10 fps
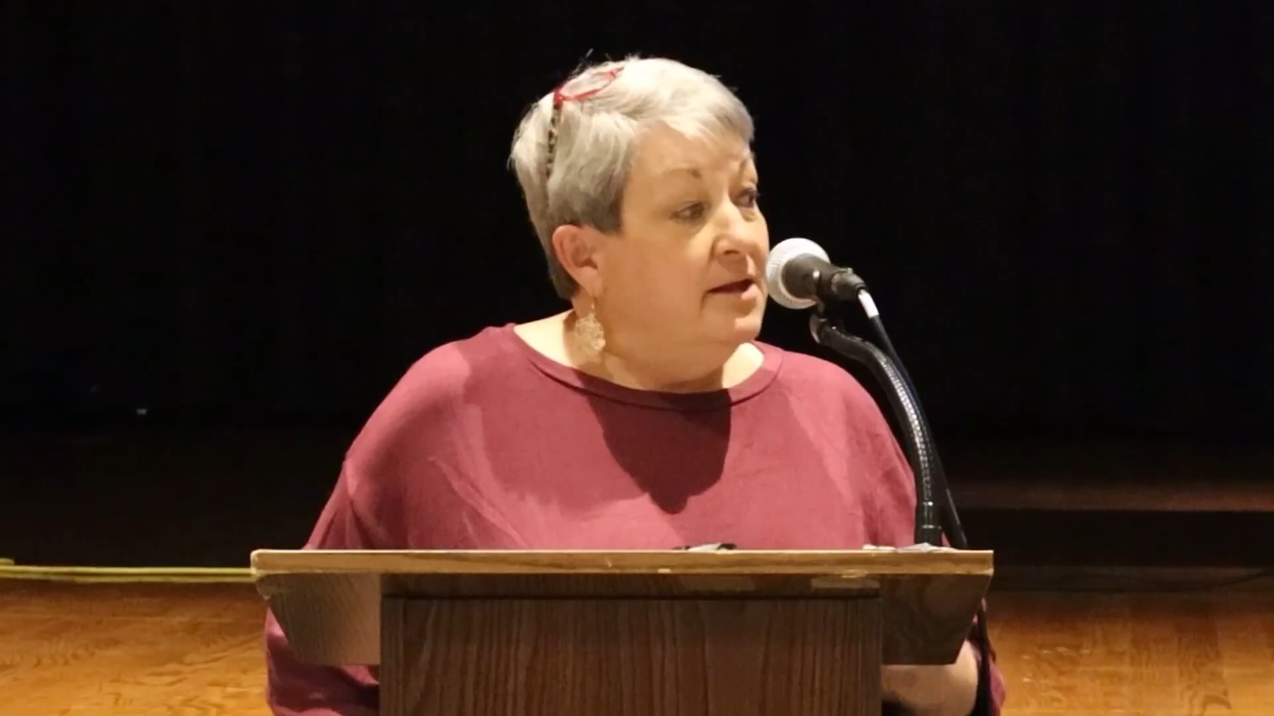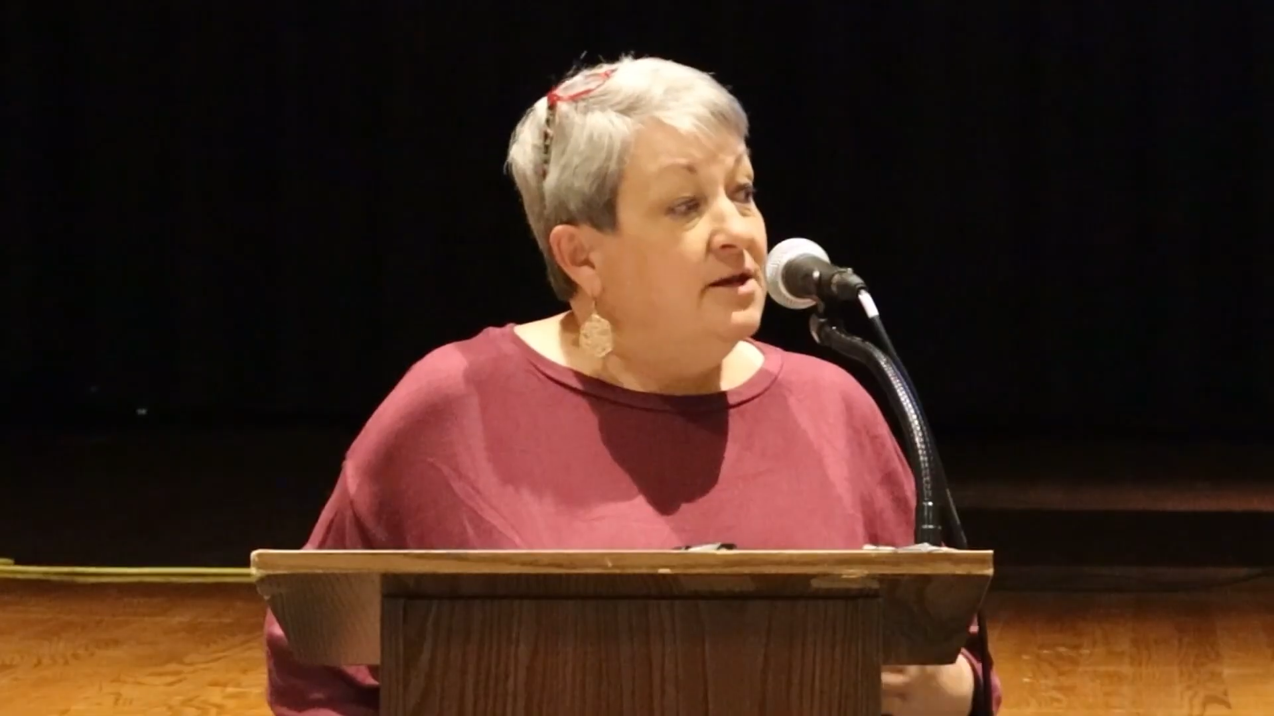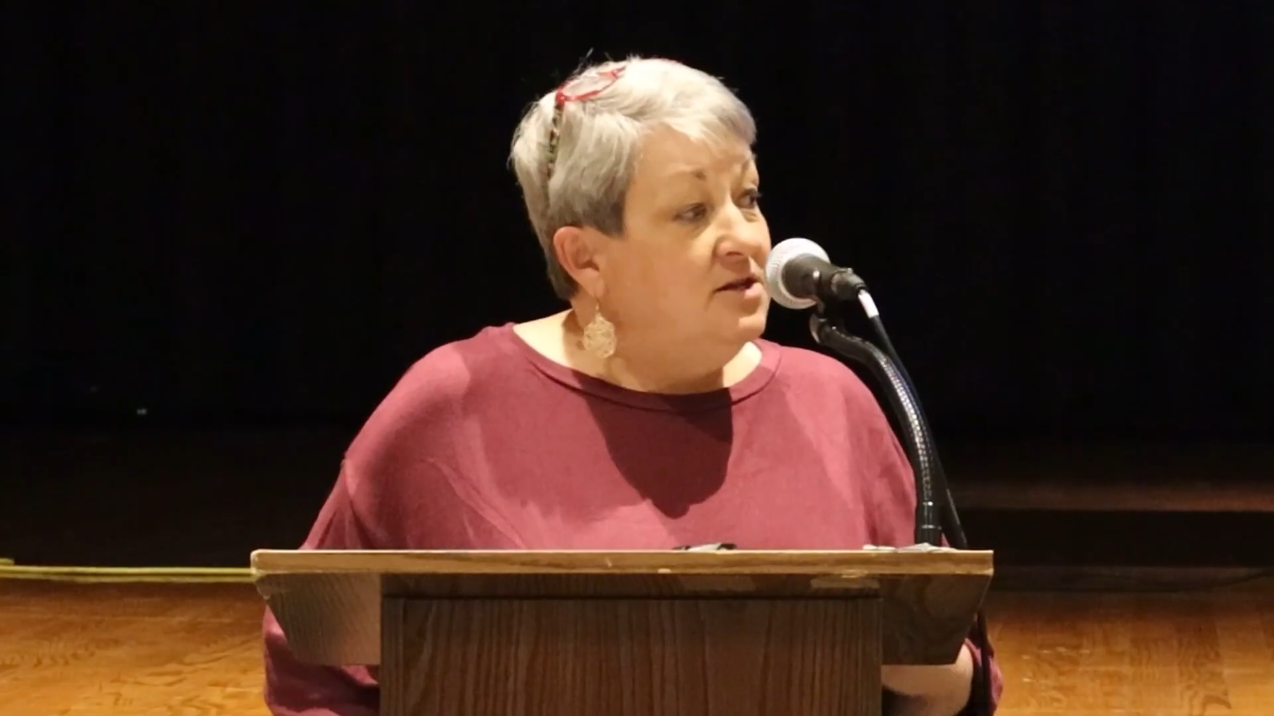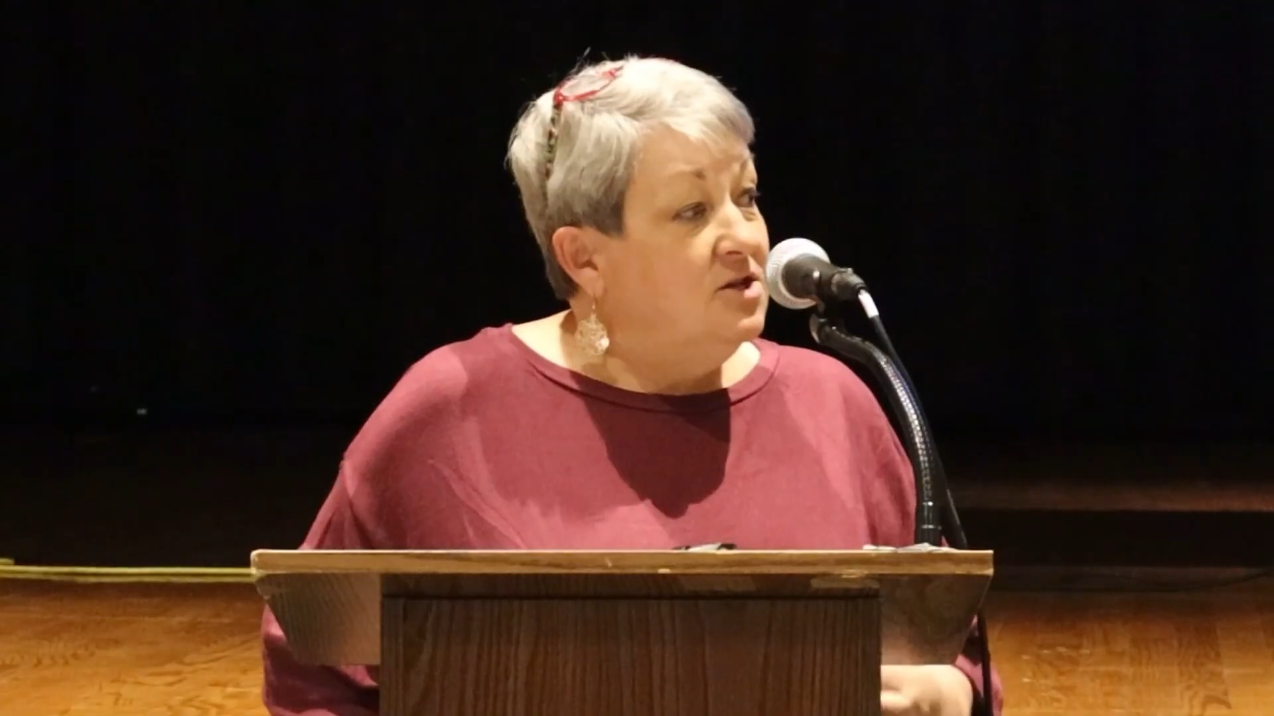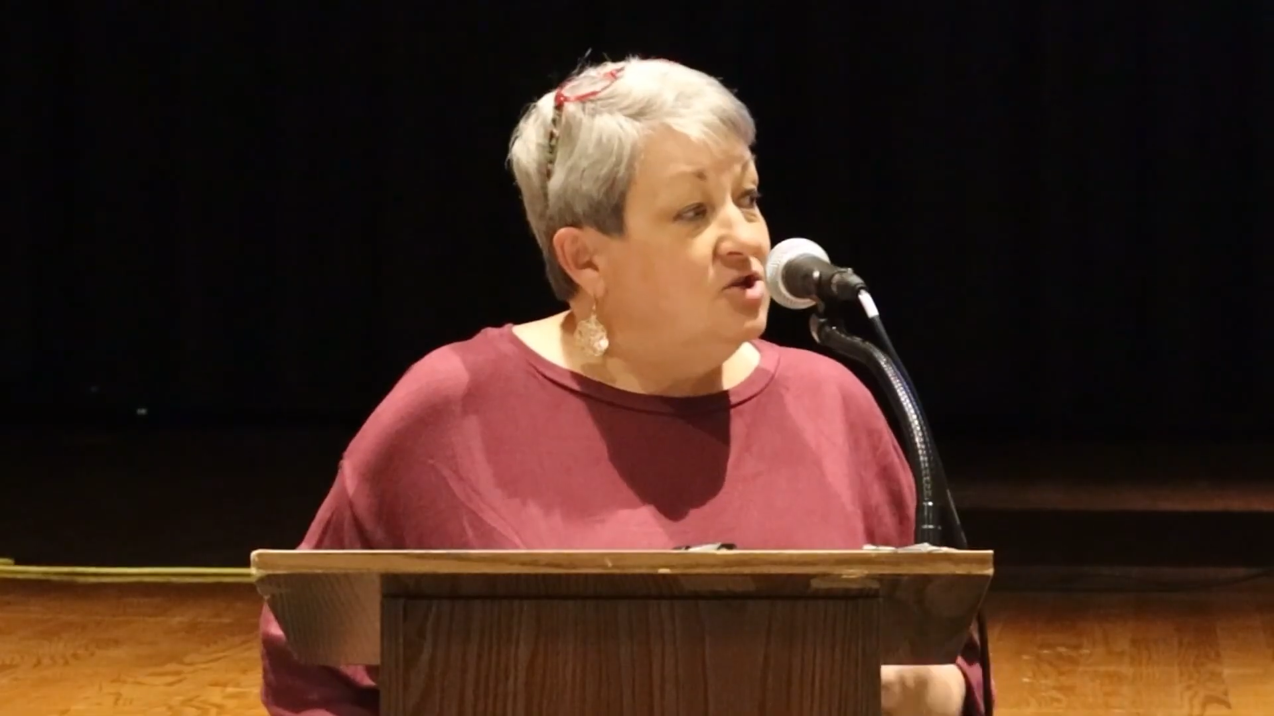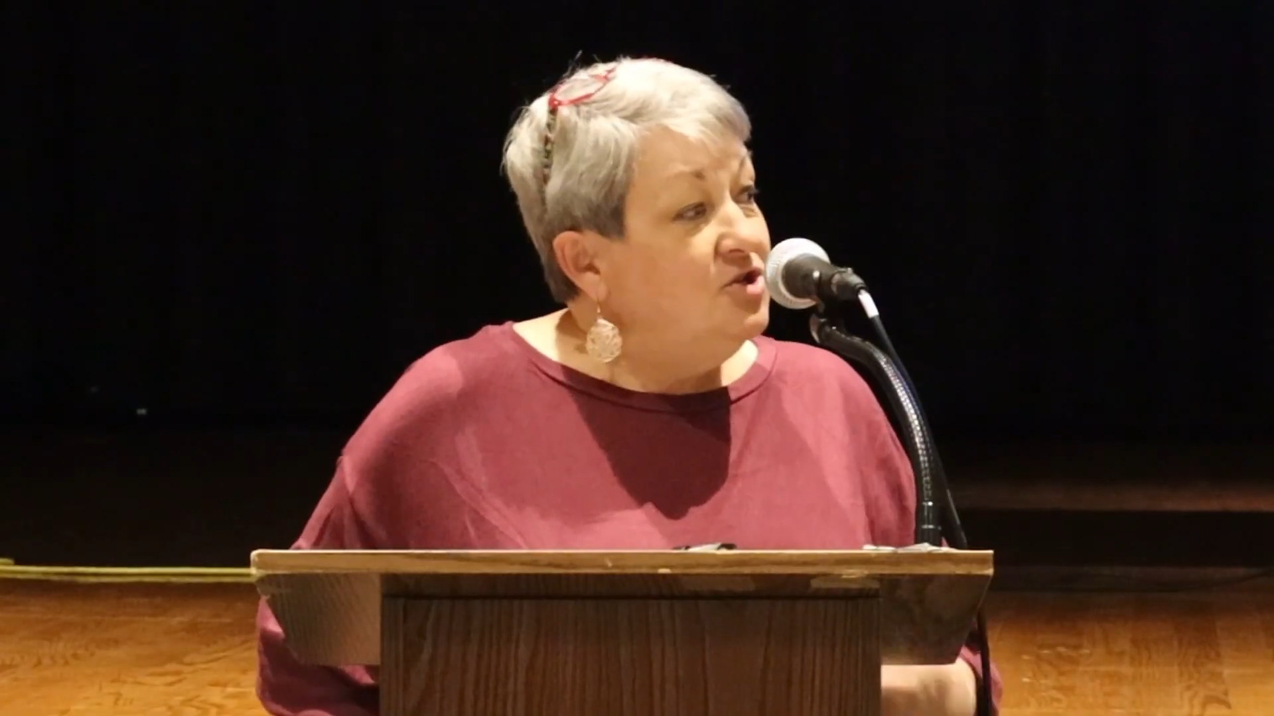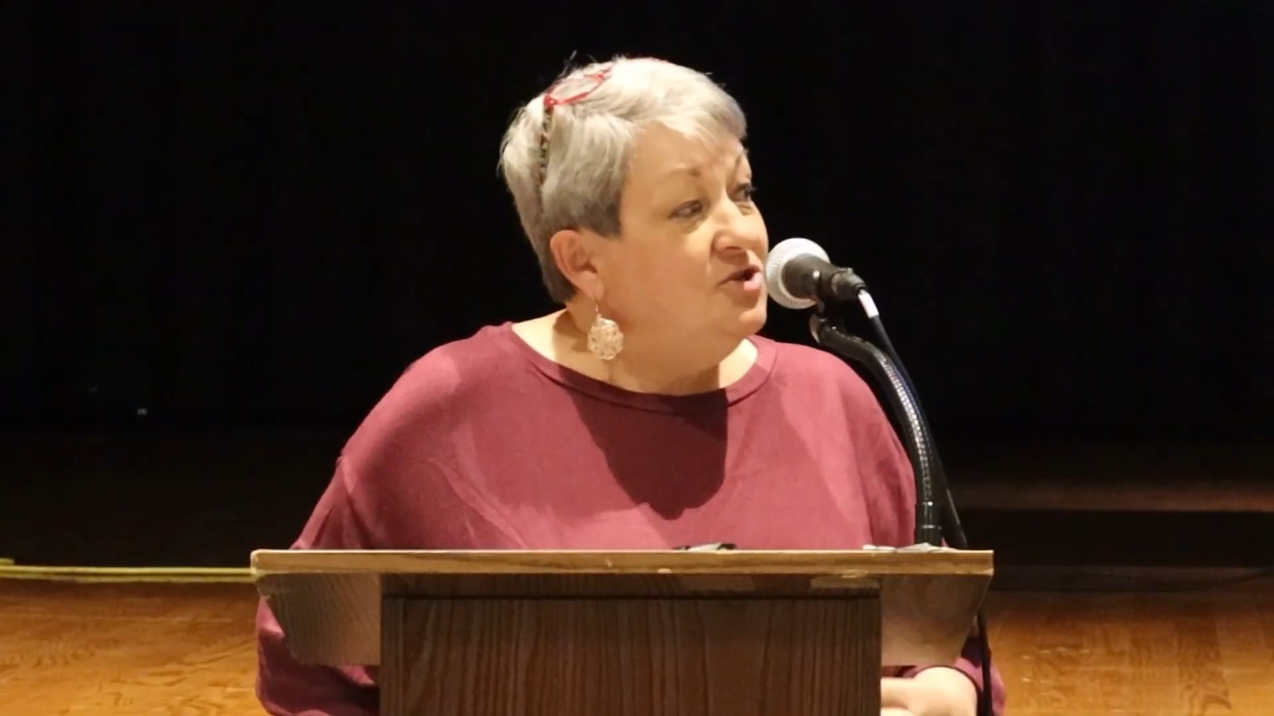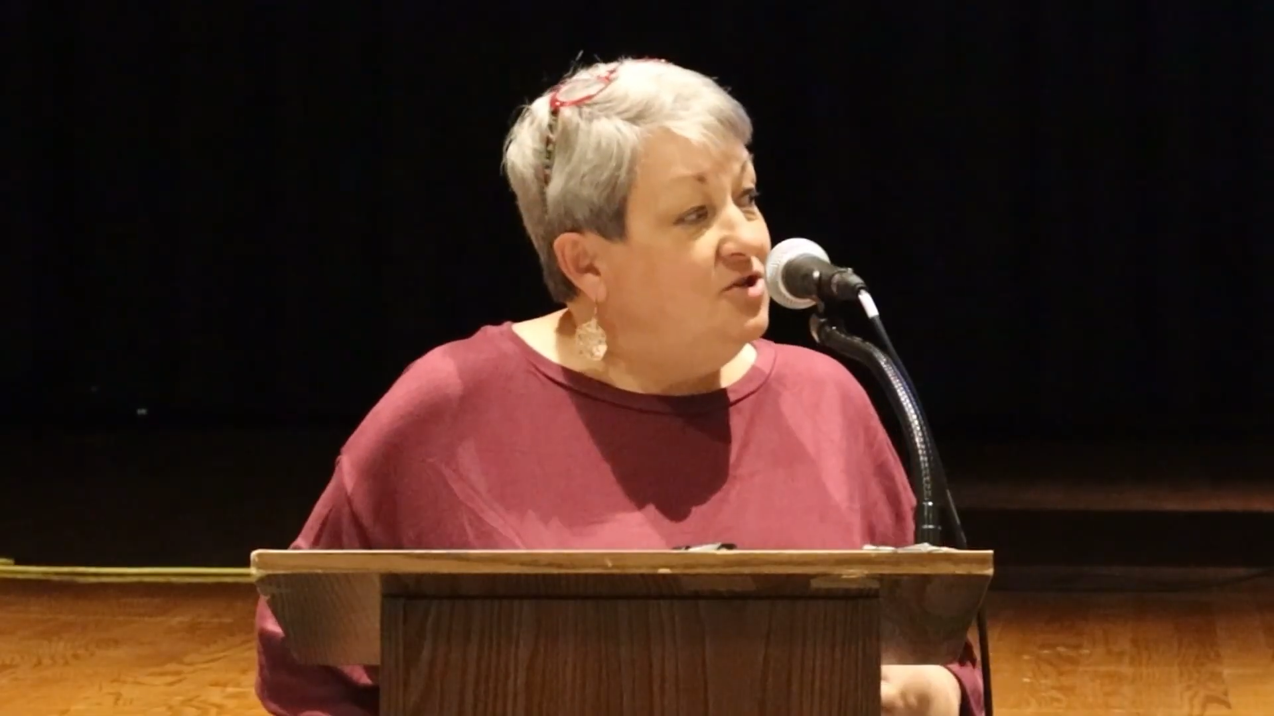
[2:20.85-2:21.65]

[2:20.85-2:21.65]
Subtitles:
In addition